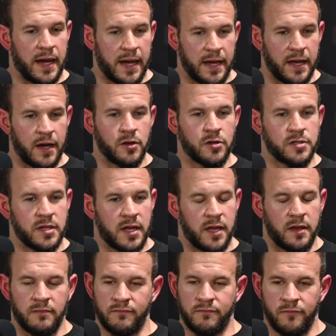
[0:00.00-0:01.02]
I
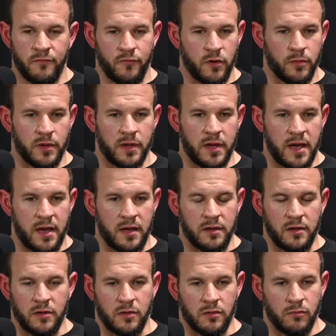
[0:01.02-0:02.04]
understand from a
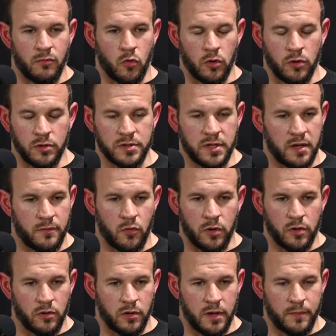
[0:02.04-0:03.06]
moral standpoint
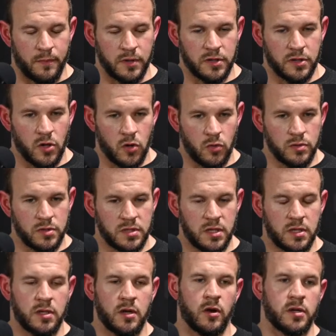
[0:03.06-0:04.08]
and all that, but don't
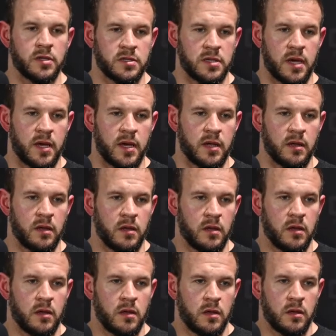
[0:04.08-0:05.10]
sit there and say
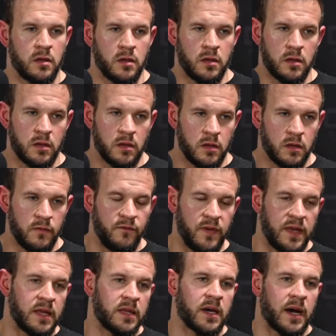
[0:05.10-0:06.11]

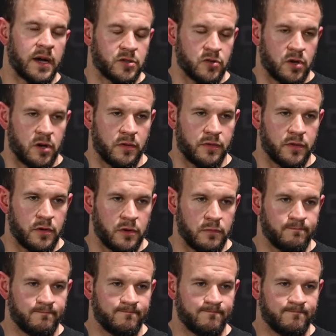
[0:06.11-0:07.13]
vegan diets are healthier.
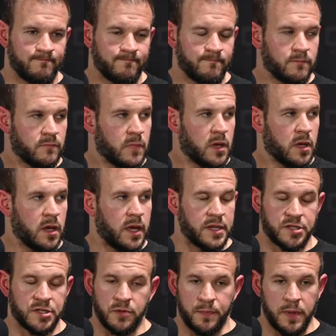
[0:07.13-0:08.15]

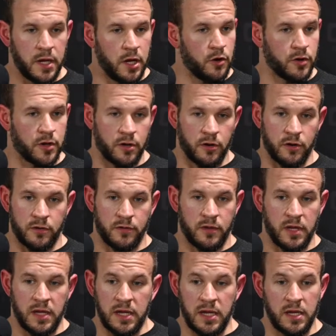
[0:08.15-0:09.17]
It's superior
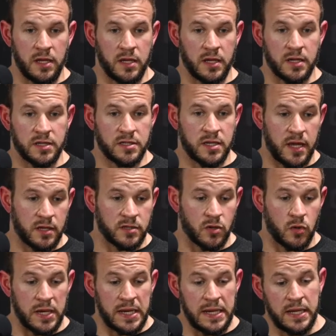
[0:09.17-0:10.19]
to eating a steak. So
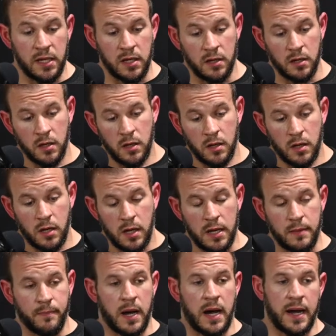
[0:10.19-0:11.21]
eating a
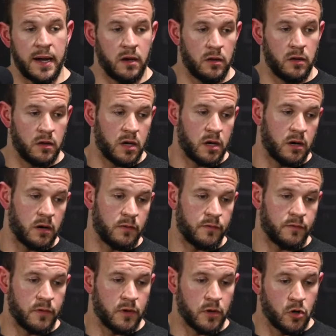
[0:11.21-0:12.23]
pile of
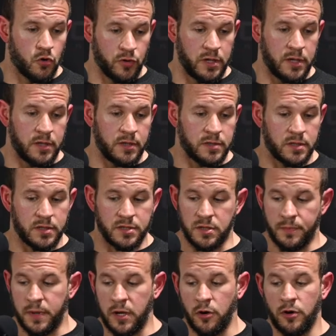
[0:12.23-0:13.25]
greens is
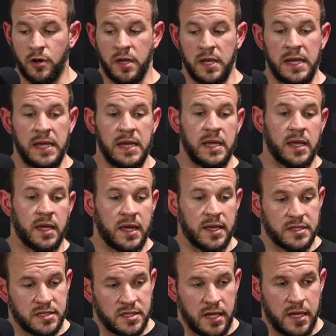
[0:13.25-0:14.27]
superior to eating a
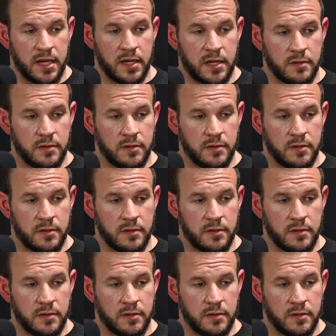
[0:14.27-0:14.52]
steak.